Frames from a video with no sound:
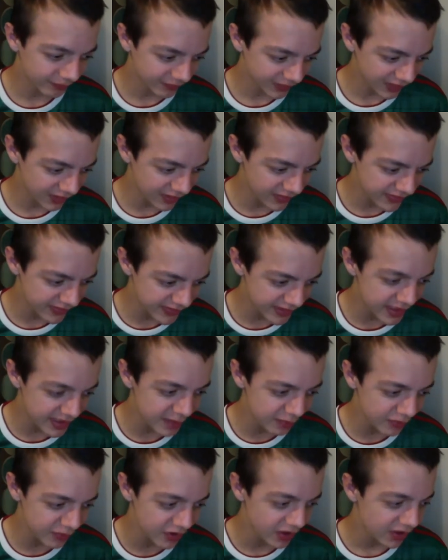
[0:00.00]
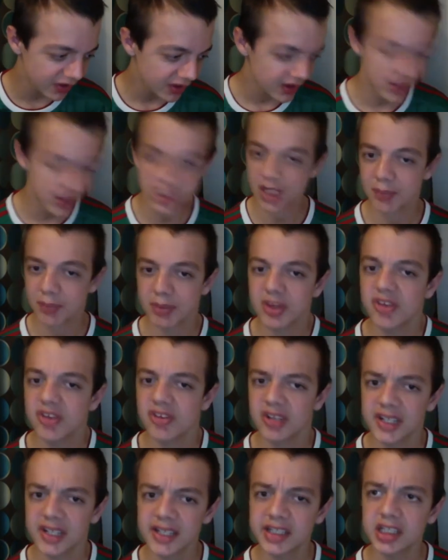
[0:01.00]
esteemed Champions
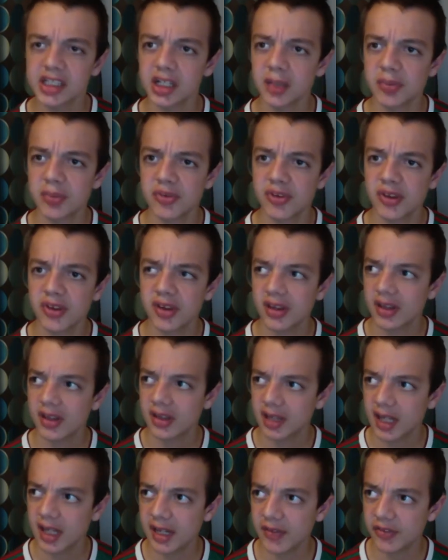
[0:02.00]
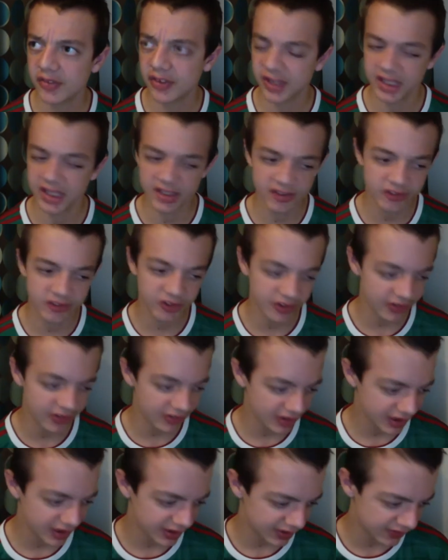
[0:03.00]
League clubs after his
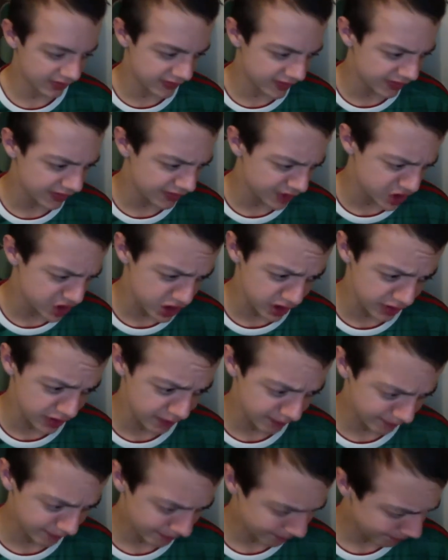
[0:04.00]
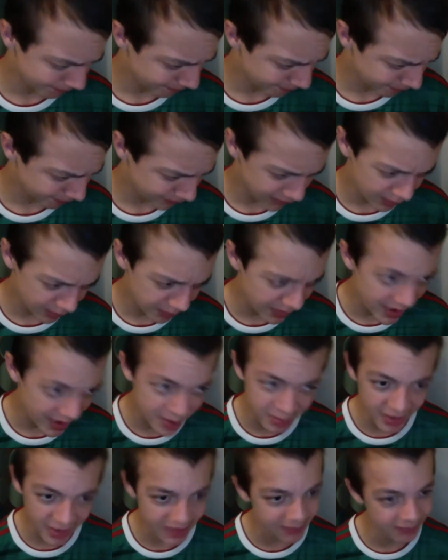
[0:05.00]
signature.
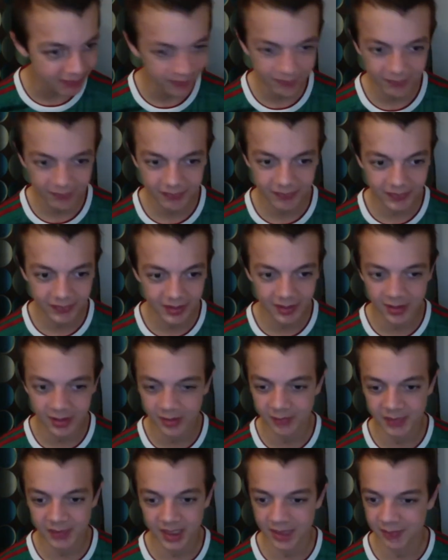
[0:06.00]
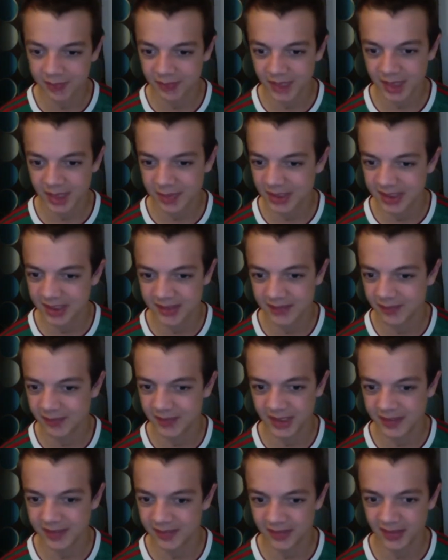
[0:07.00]
Maybe
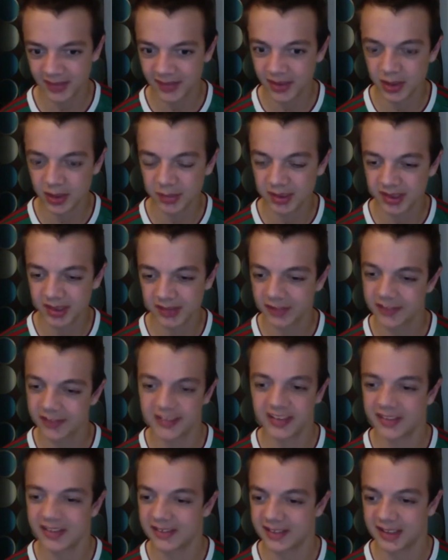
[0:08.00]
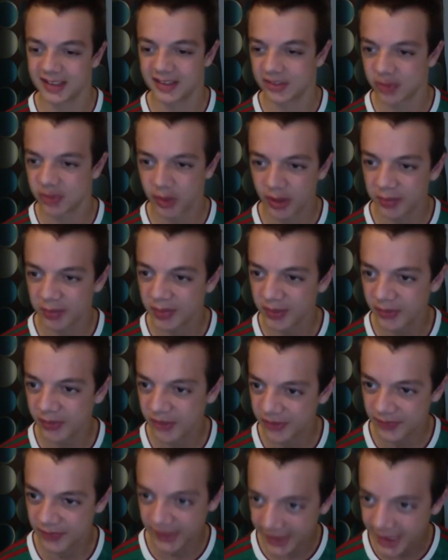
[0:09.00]
in the coming 6 or 12 months,
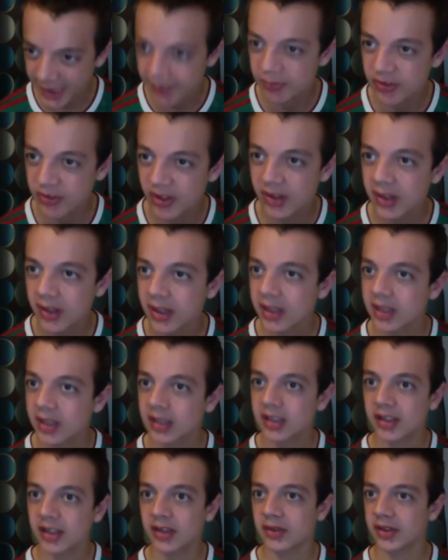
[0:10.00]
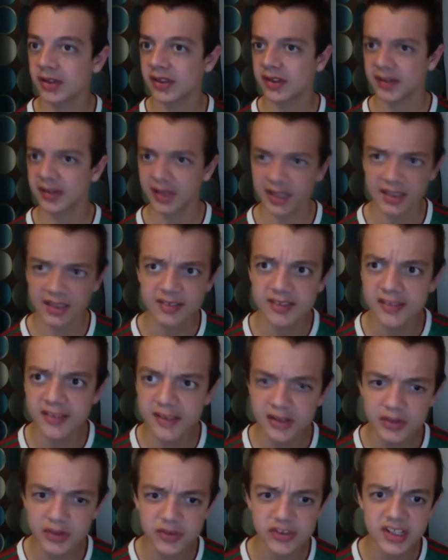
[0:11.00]
if he keeps, you know, into the
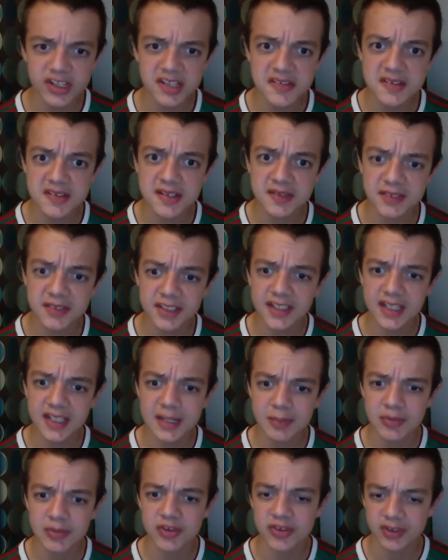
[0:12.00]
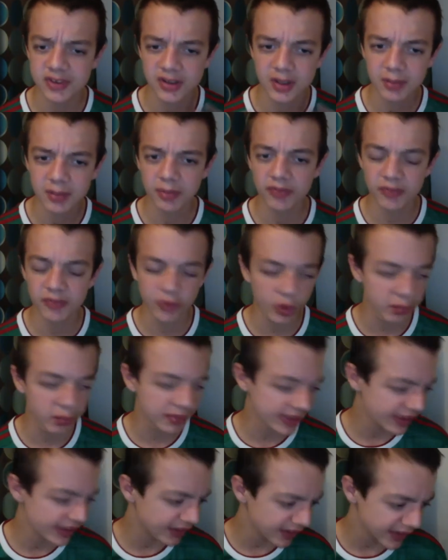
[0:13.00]
new season, if he keeps
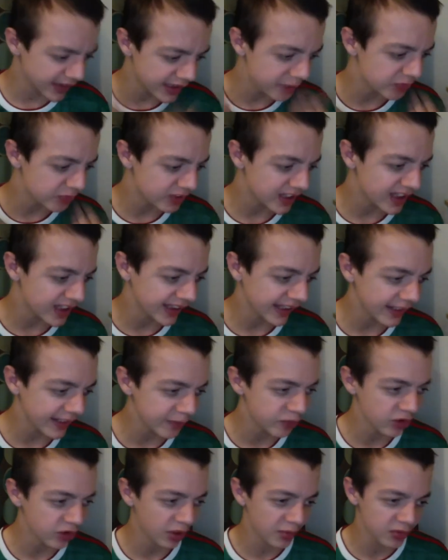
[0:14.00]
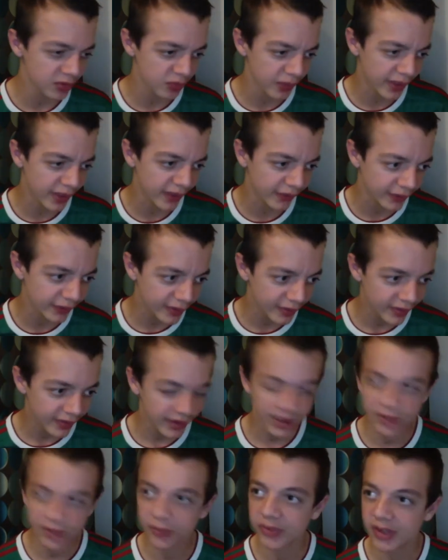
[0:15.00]
performing and he keeps getting game time as well,
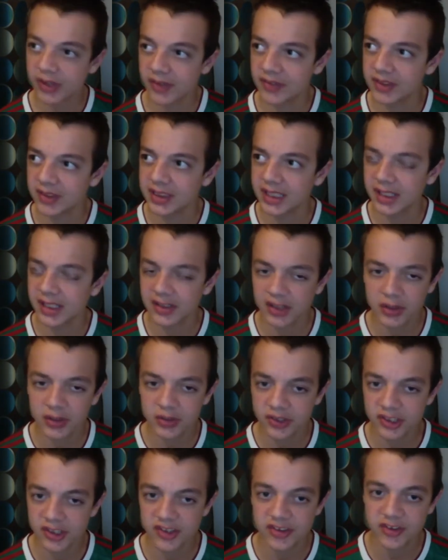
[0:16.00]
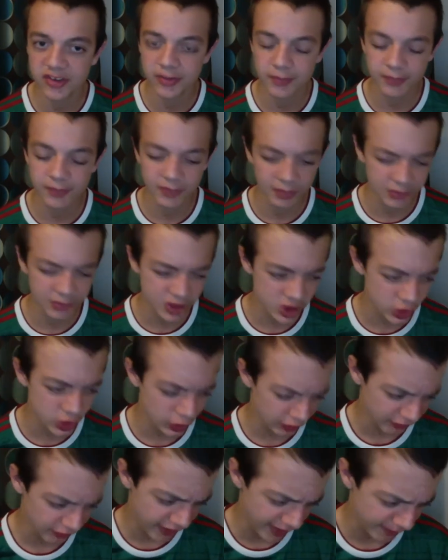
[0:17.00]
he will definitely get noticed. I'm sure
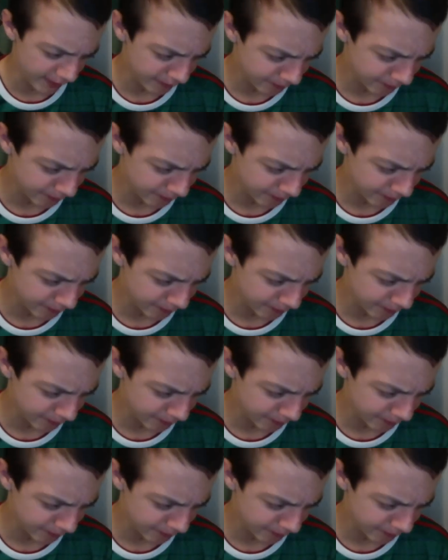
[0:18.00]
of that.